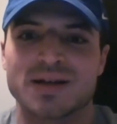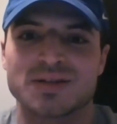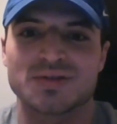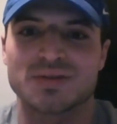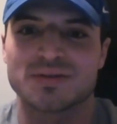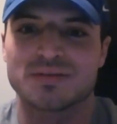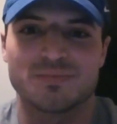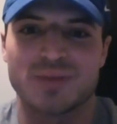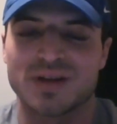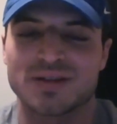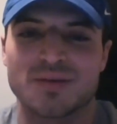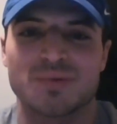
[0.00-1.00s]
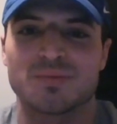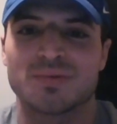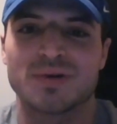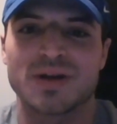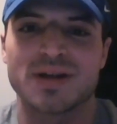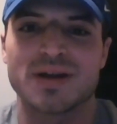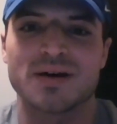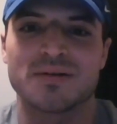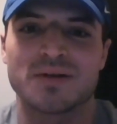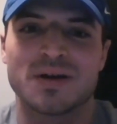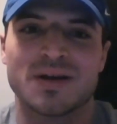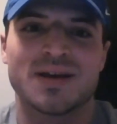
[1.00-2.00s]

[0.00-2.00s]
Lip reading: just picked up a burrito,